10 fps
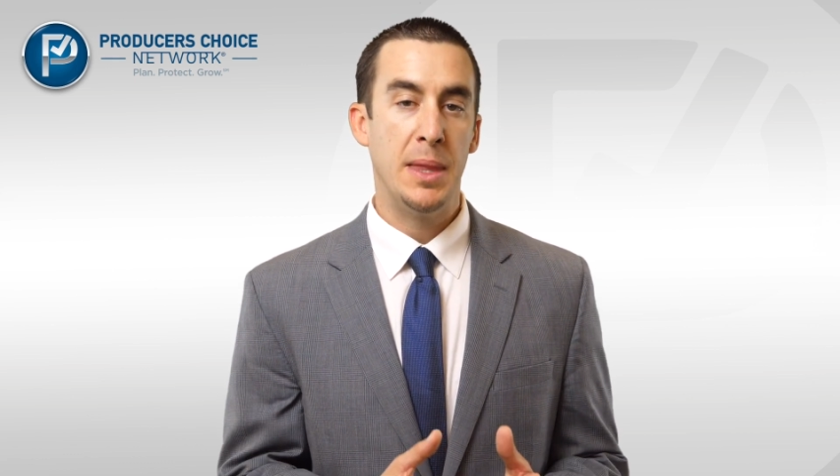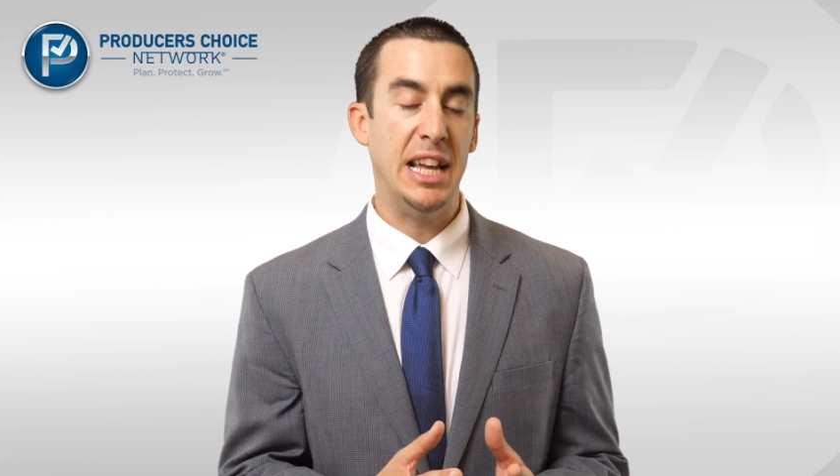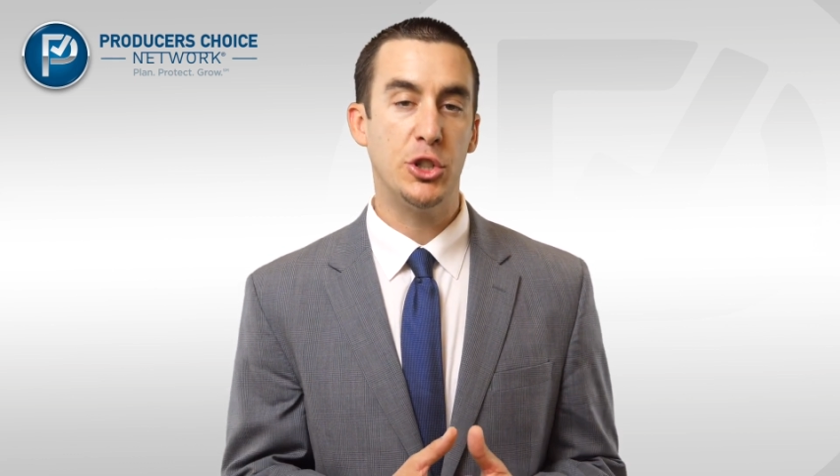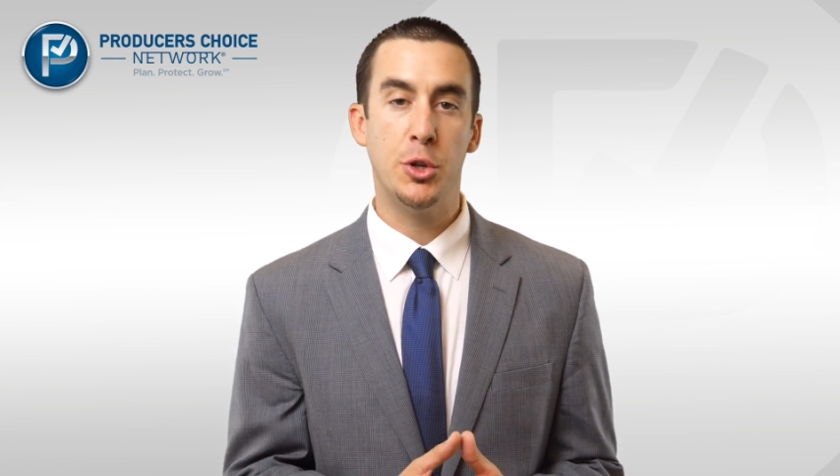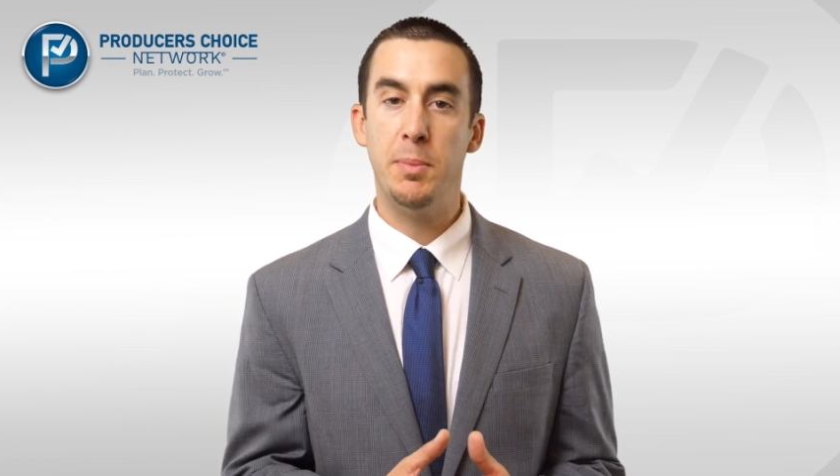
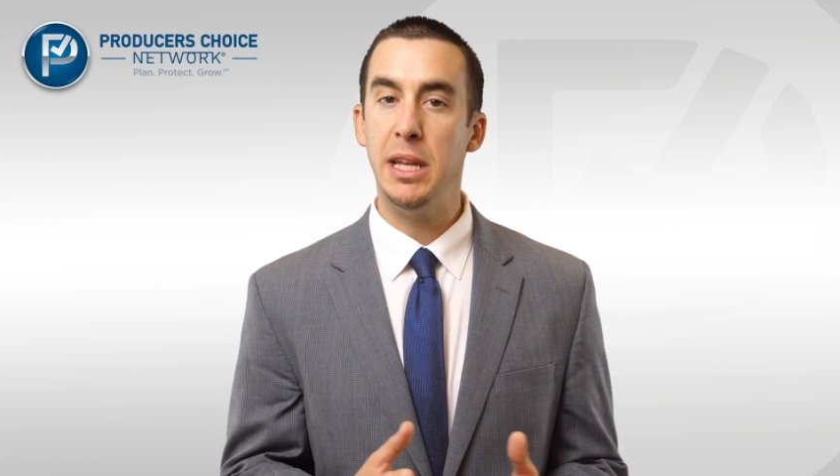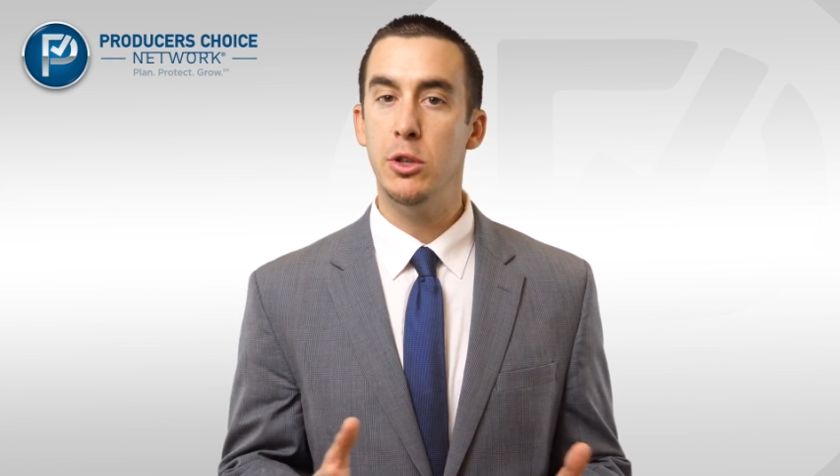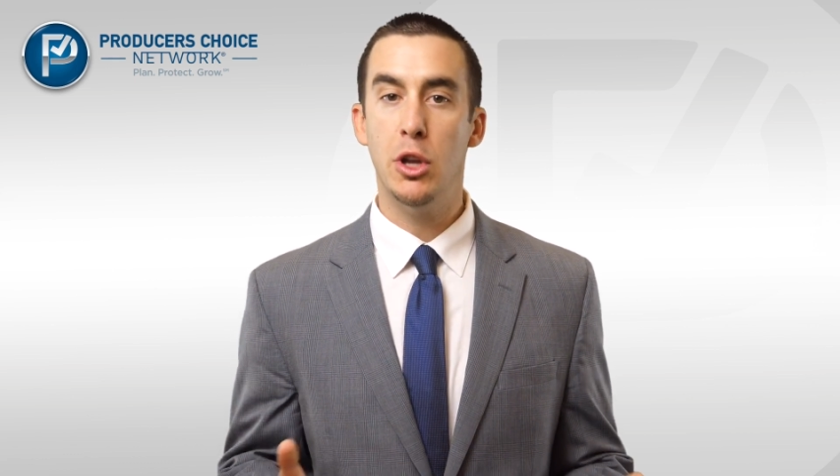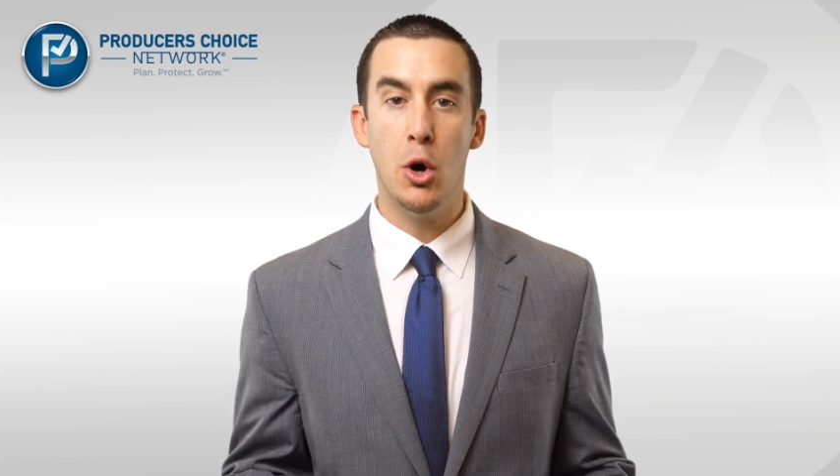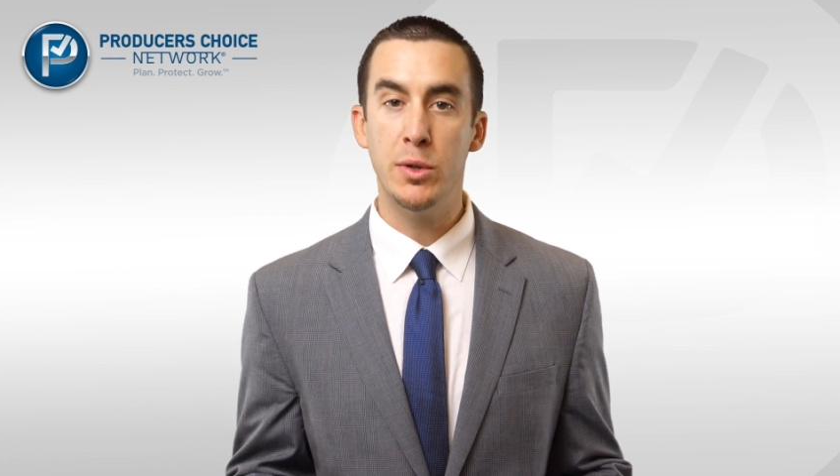It should be
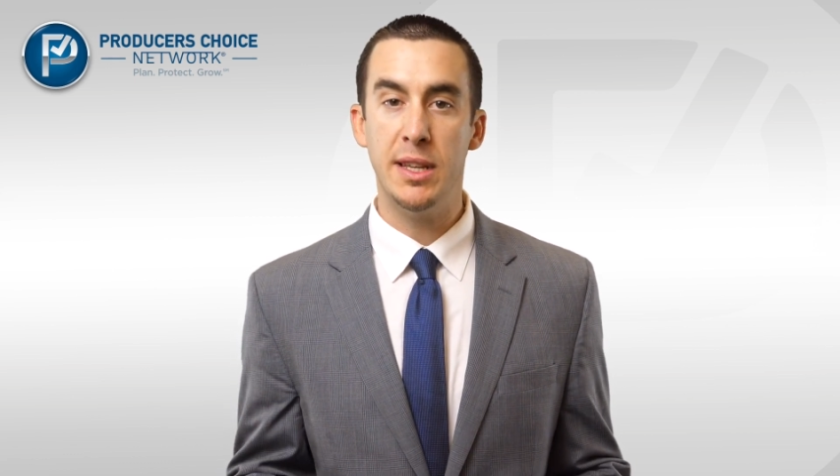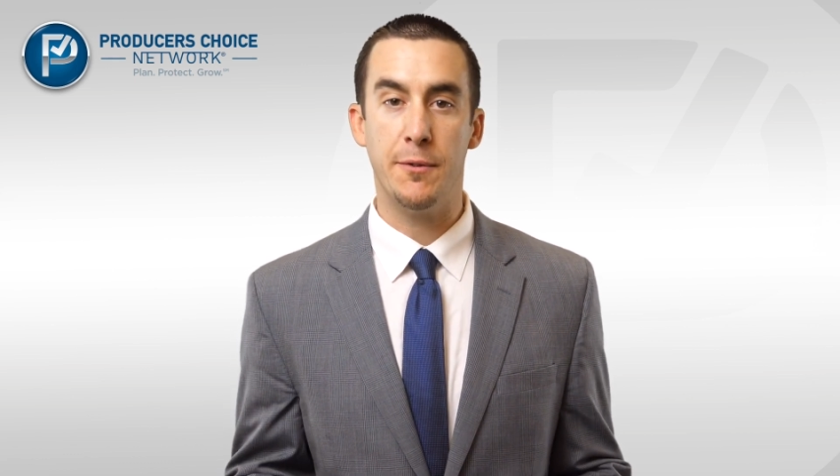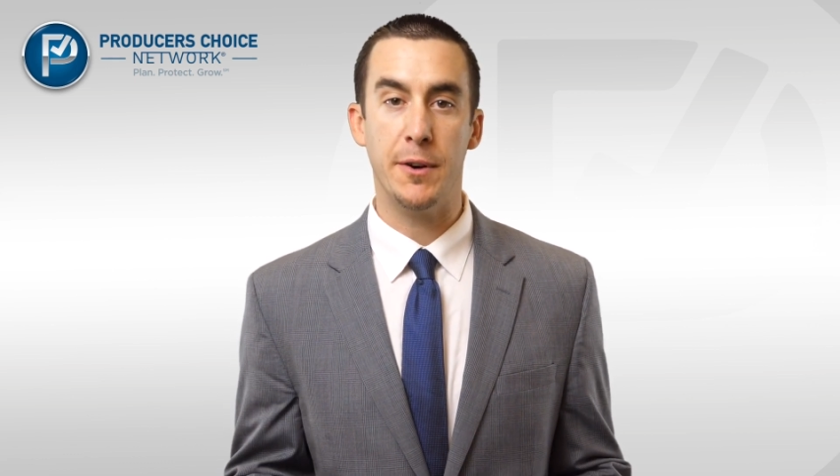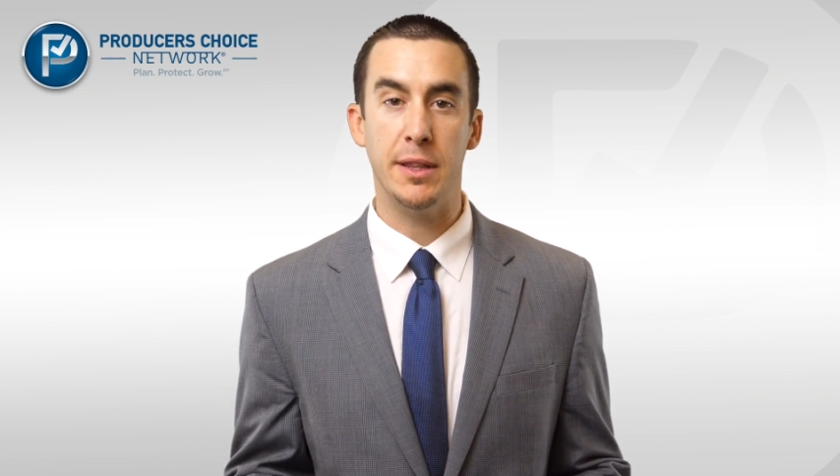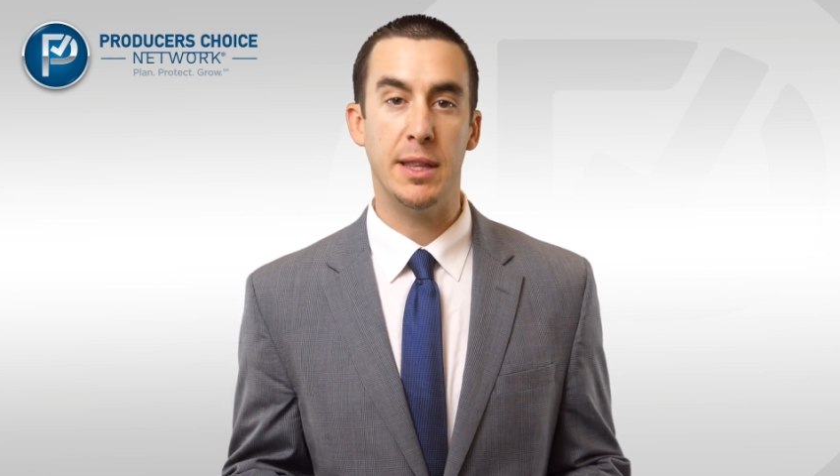no
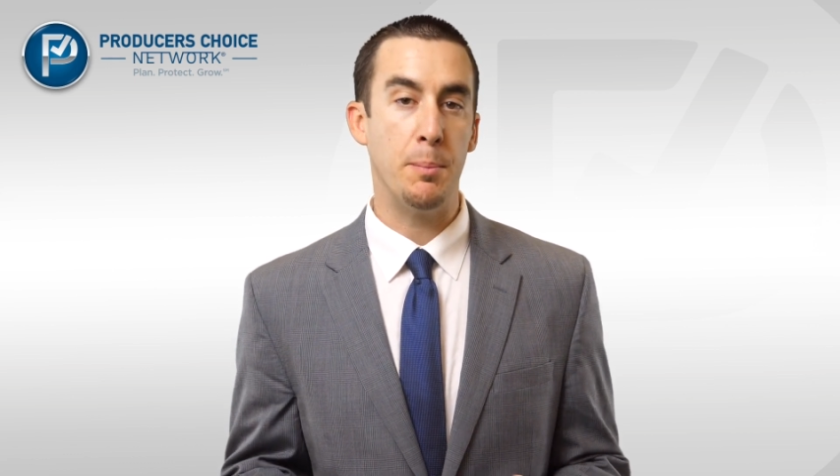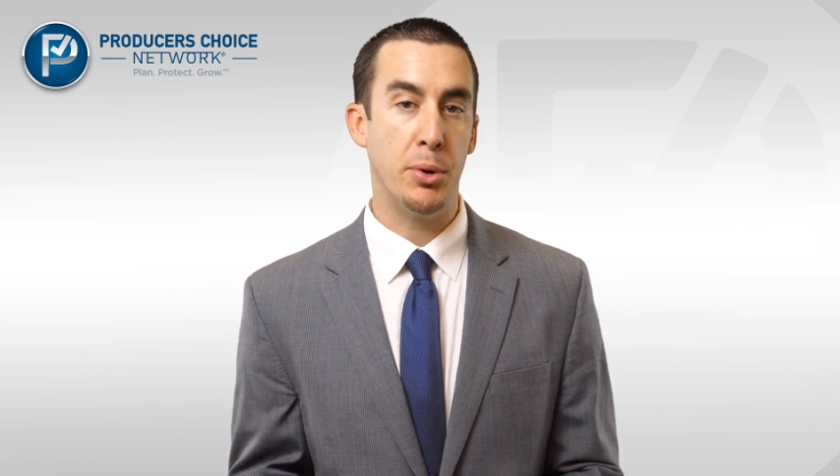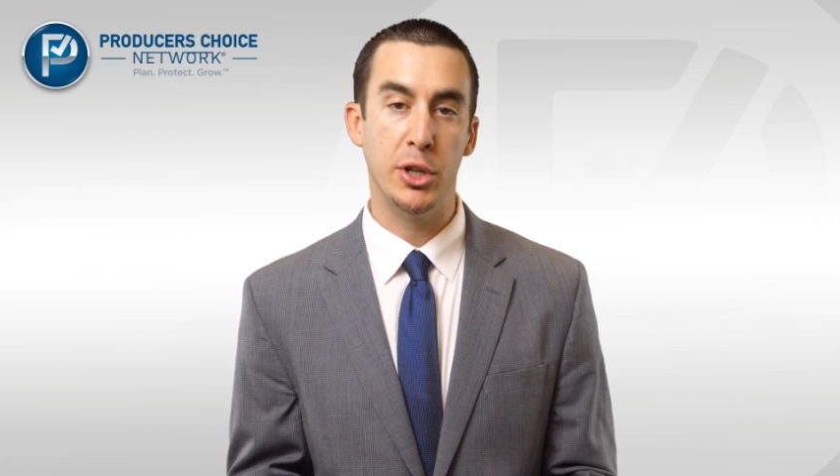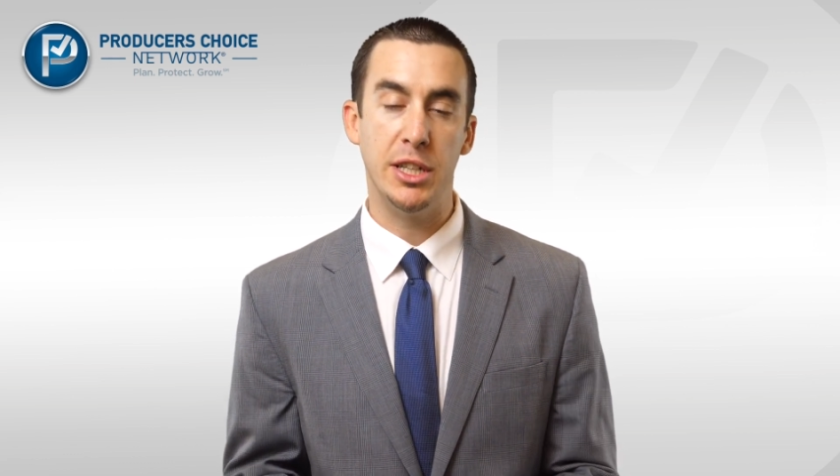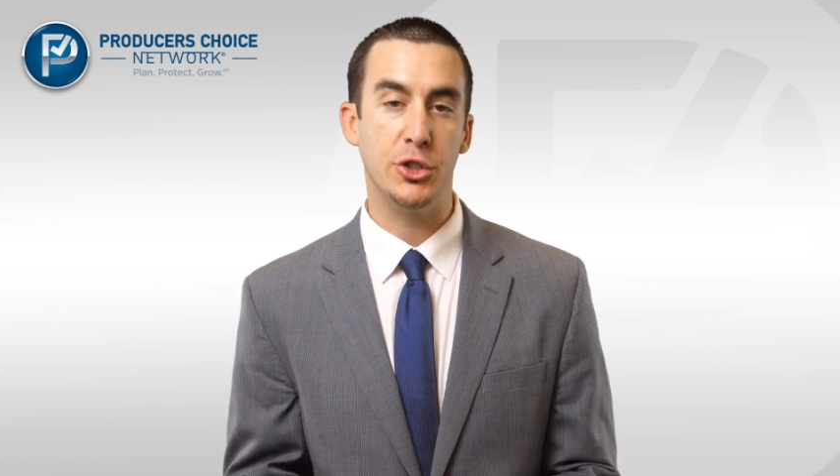different than
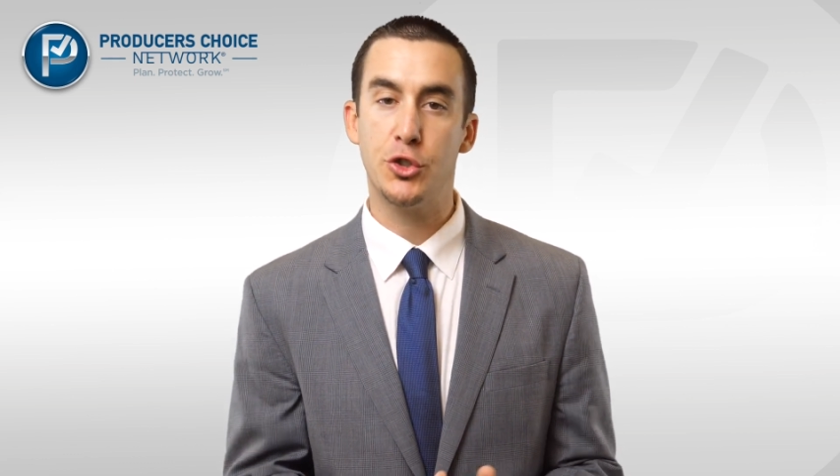putting